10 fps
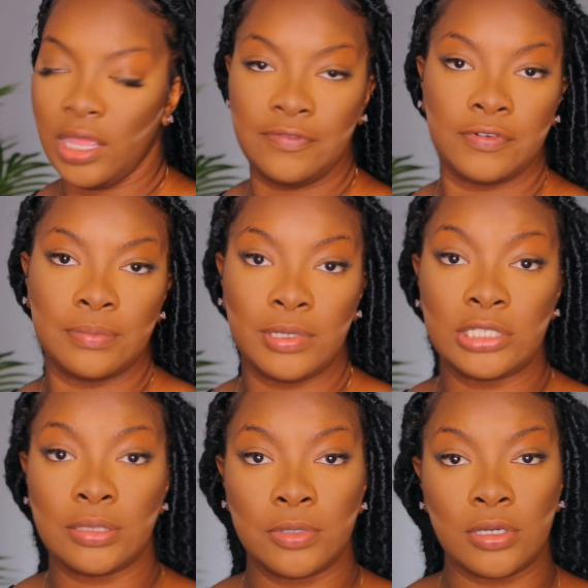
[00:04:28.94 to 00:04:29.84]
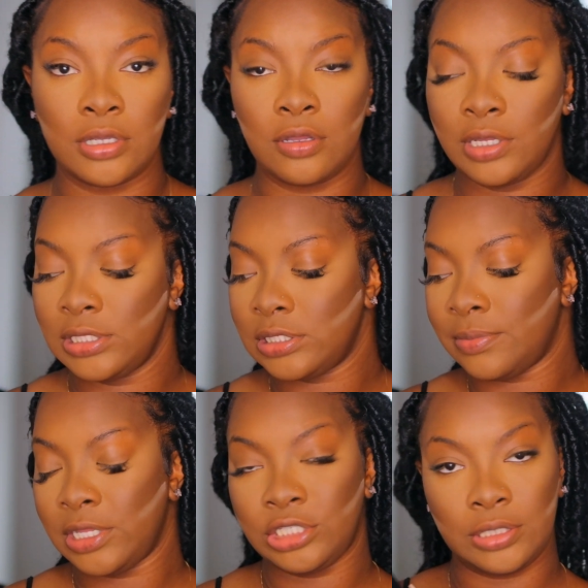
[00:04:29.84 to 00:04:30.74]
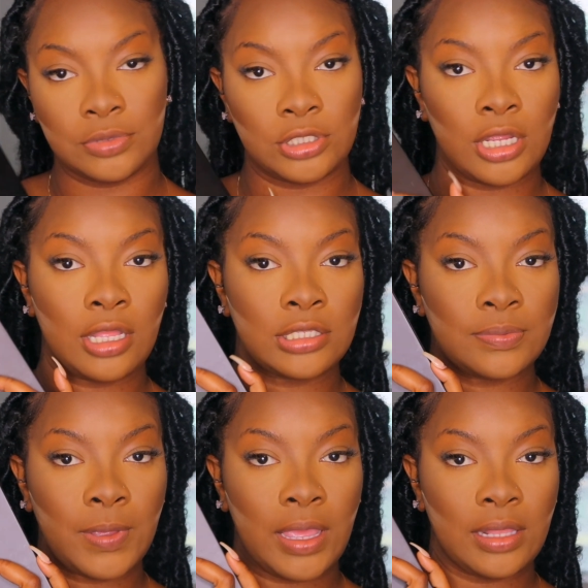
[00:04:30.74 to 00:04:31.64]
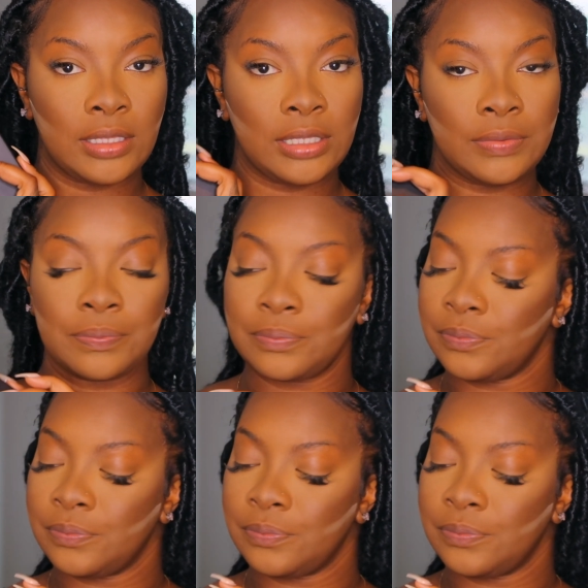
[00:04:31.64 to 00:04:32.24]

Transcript: And for blush, I'm gonna go into my James Charles palette.